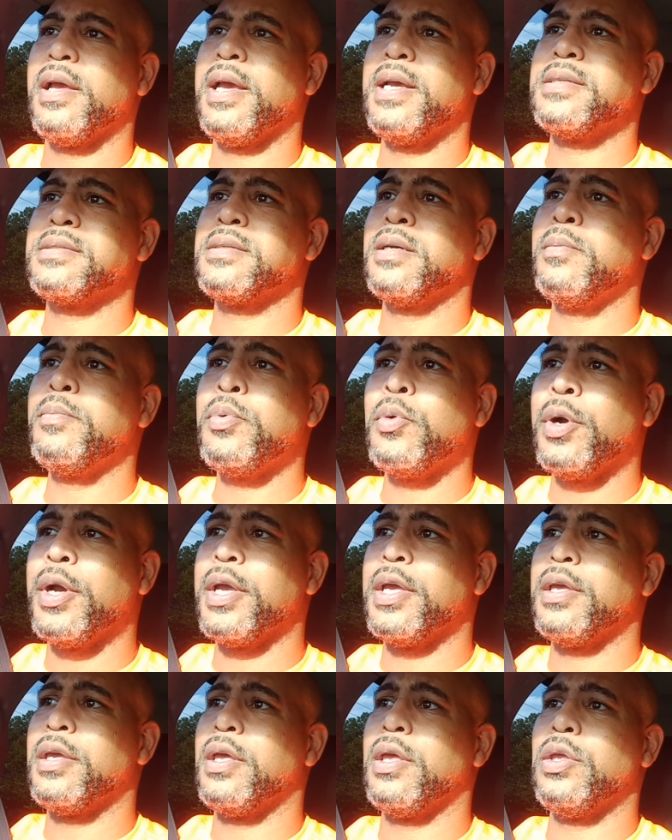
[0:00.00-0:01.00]
At some
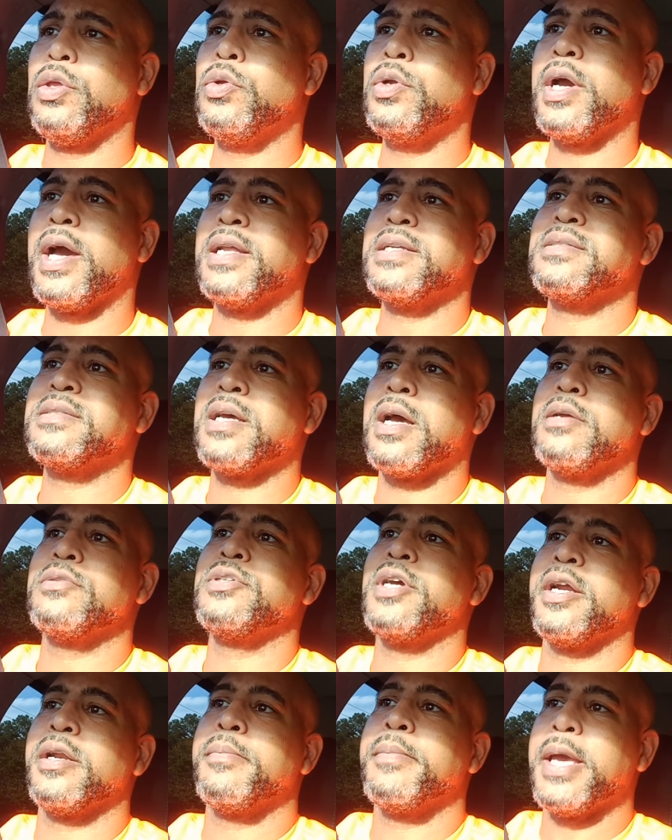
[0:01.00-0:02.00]
point, you got to stop
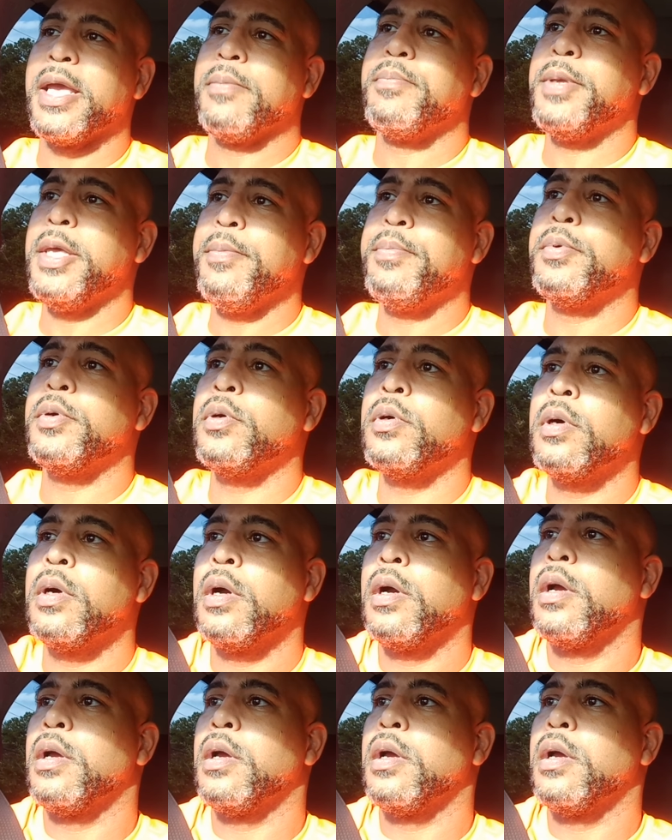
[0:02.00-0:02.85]
trying to make people